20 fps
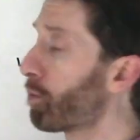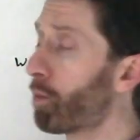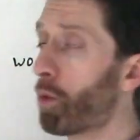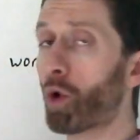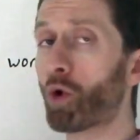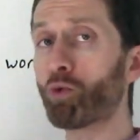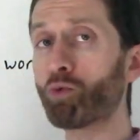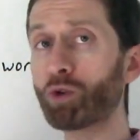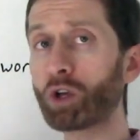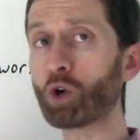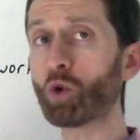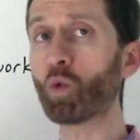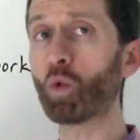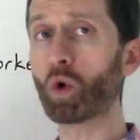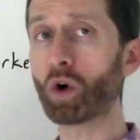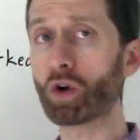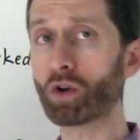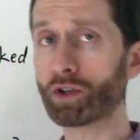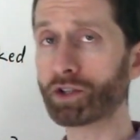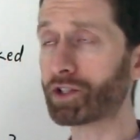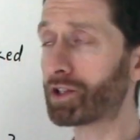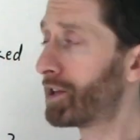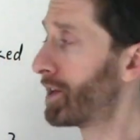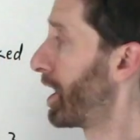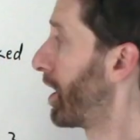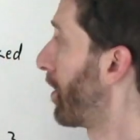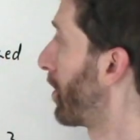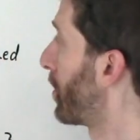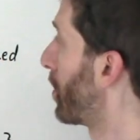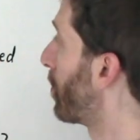more real world
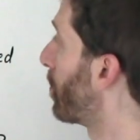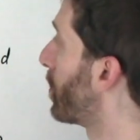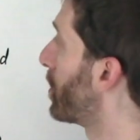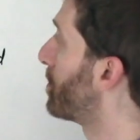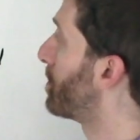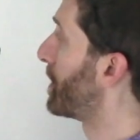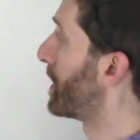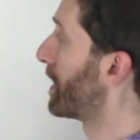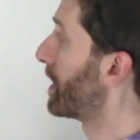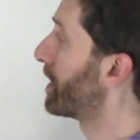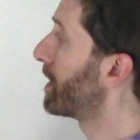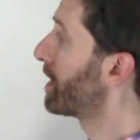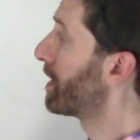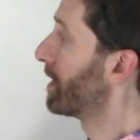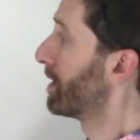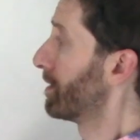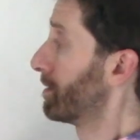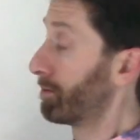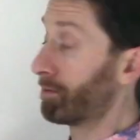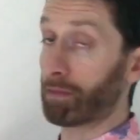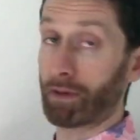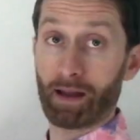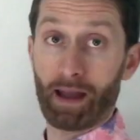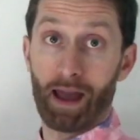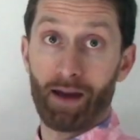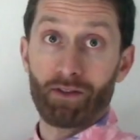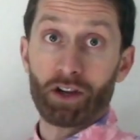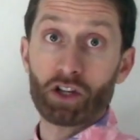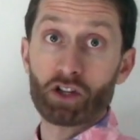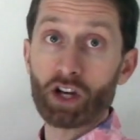scenario would be
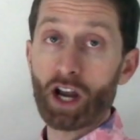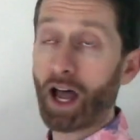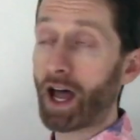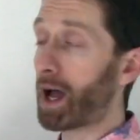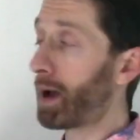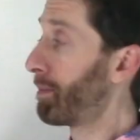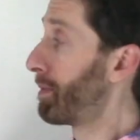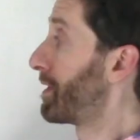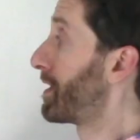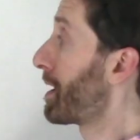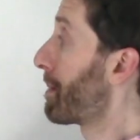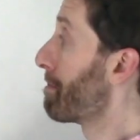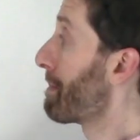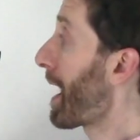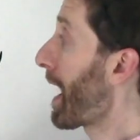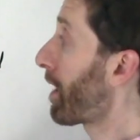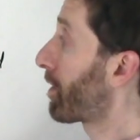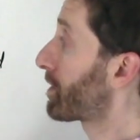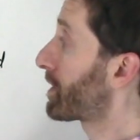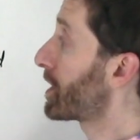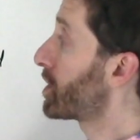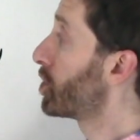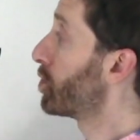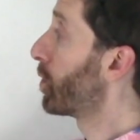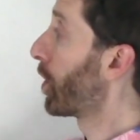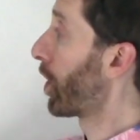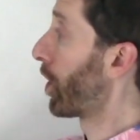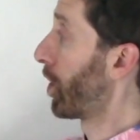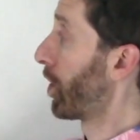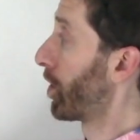having a job. The amount that
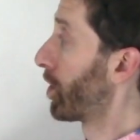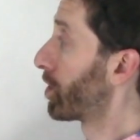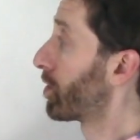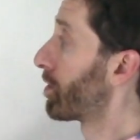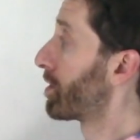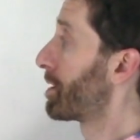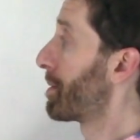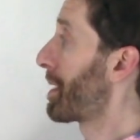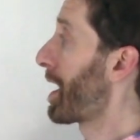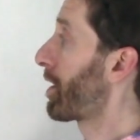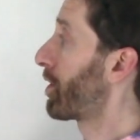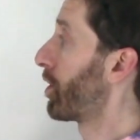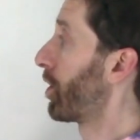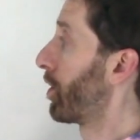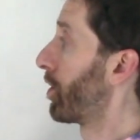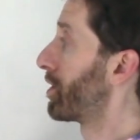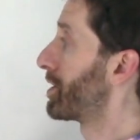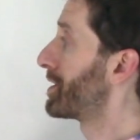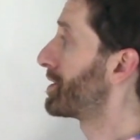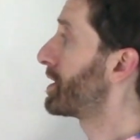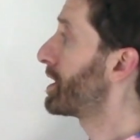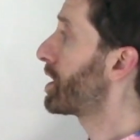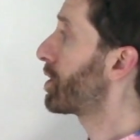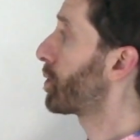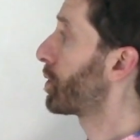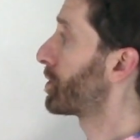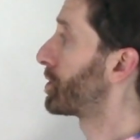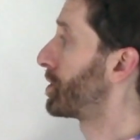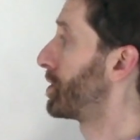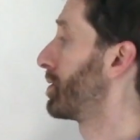you earn or the amount earned is
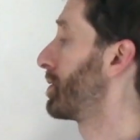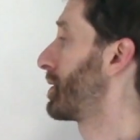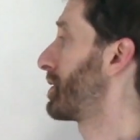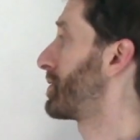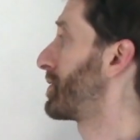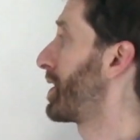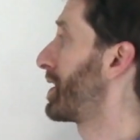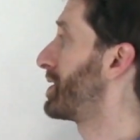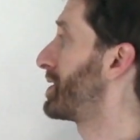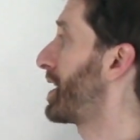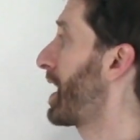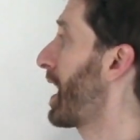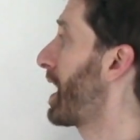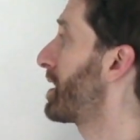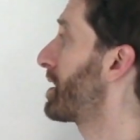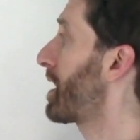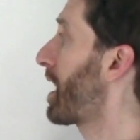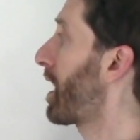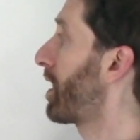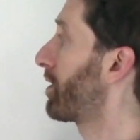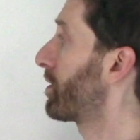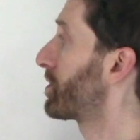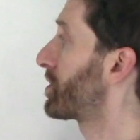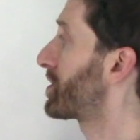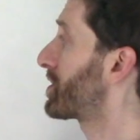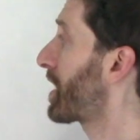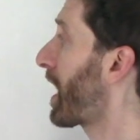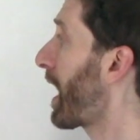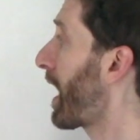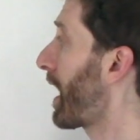equal to, let's say,
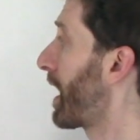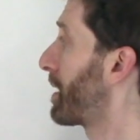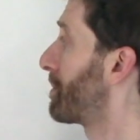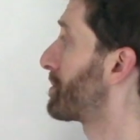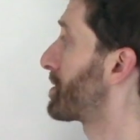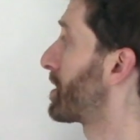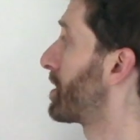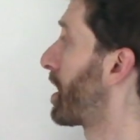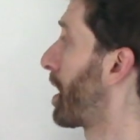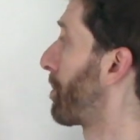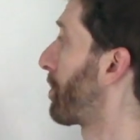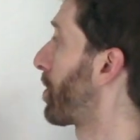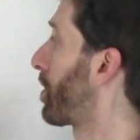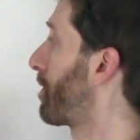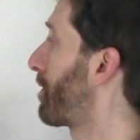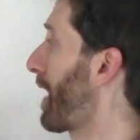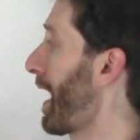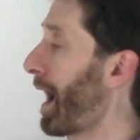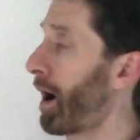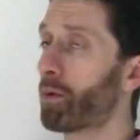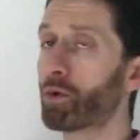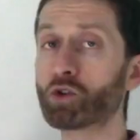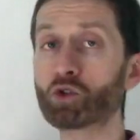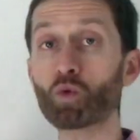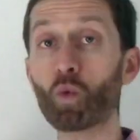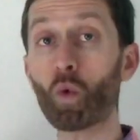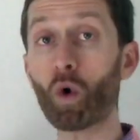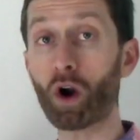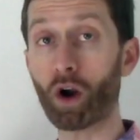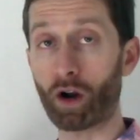$10 times the number of
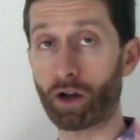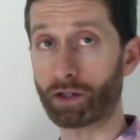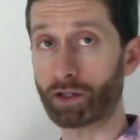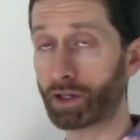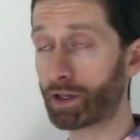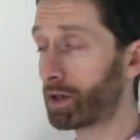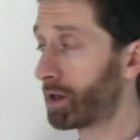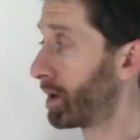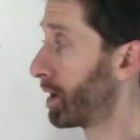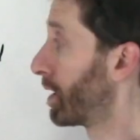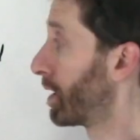hours worked.